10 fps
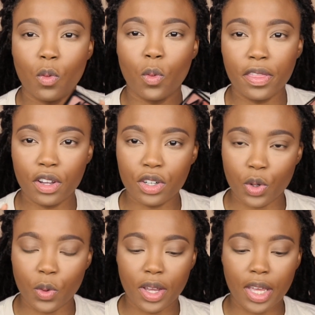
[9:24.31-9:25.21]
what they're
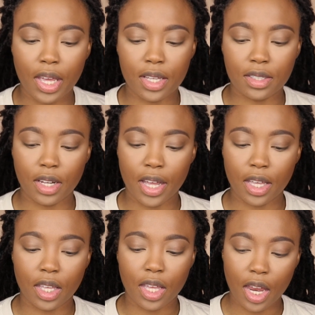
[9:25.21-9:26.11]
doing is
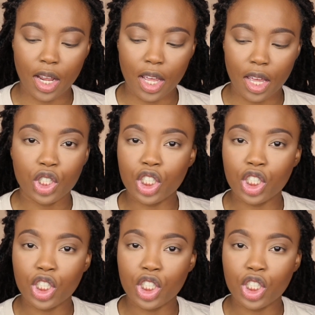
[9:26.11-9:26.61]
like getting